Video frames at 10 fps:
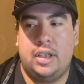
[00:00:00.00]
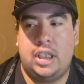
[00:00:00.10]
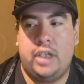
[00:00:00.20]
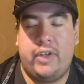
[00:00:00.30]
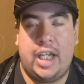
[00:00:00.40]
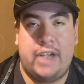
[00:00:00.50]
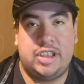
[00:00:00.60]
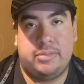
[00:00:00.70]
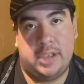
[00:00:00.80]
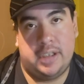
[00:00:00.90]
If I have
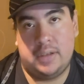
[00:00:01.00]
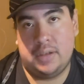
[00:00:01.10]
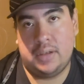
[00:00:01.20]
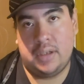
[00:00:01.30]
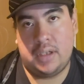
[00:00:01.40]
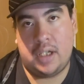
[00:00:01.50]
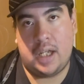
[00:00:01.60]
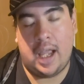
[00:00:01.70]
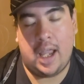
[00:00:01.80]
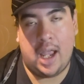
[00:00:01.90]
something
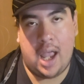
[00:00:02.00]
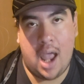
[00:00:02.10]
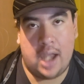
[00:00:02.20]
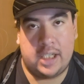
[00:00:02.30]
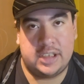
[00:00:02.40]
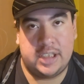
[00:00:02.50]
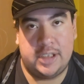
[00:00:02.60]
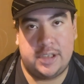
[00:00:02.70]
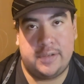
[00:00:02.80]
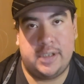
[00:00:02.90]
I can say
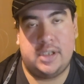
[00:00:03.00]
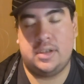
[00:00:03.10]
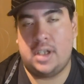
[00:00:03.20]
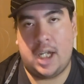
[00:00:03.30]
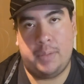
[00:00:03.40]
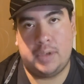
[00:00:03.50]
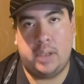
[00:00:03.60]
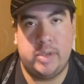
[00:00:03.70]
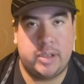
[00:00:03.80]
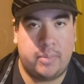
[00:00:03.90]
to it, I will
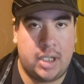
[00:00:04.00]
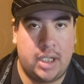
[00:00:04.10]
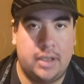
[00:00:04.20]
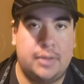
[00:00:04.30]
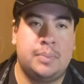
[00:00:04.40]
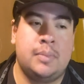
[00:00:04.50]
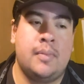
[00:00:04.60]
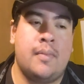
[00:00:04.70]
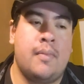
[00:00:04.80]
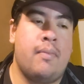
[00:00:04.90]
always reply.
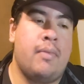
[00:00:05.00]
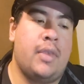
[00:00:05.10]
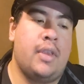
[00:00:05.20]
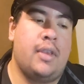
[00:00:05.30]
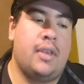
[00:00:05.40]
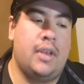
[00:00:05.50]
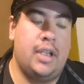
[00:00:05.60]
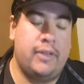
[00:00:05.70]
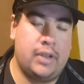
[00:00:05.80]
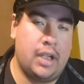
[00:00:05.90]

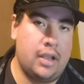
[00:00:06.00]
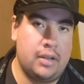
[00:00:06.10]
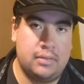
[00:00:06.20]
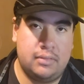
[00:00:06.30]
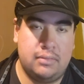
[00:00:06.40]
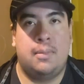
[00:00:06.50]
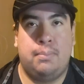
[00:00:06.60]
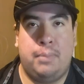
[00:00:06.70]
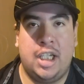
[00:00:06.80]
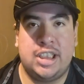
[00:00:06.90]
If not,
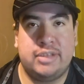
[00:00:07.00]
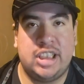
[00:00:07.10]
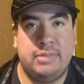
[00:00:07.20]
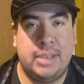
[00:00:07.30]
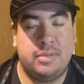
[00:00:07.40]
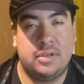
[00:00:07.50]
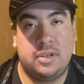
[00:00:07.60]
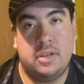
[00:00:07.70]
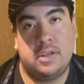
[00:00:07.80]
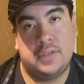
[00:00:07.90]
because sometimes people
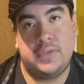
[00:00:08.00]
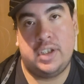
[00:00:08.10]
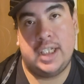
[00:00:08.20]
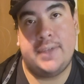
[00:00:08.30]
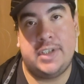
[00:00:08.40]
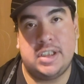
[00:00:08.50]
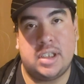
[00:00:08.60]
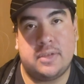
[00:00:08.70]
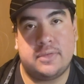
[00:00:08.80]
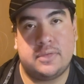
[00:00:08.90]
go through very heavy
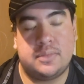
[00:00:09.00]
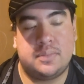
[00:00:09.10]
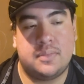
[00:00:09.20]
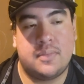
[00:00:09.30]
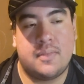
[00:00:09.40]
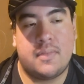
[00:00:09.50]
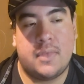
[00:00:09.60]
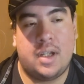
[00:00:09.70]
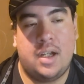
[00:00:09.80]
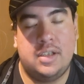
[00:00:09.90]
stuff,
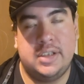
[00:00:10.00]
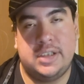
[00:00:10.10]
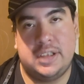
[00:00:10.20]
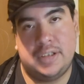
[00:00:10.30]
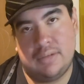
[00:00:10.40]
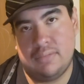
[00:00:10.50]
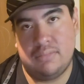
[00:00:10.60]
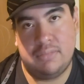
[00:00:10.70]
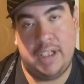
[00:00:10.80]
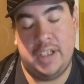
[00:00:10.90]
and
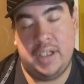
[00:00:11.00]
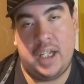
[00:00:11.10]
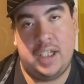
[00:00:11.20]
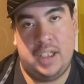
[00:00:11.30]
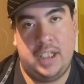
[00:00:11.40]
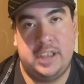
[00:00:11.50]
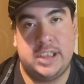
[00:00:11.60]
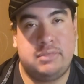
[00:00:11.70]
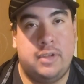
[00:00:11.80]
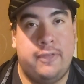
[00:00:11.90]
it
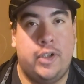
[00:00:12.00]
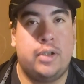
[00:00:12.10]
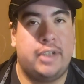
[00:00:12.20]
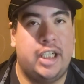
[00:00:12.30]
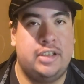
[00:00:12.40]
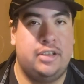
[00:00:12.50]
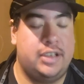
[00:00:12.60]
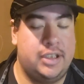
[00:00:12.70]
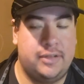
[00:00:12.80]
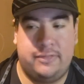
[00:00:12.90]
just won't feel right to
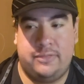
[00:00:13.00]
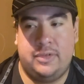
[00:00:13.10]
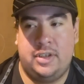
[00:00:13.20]
give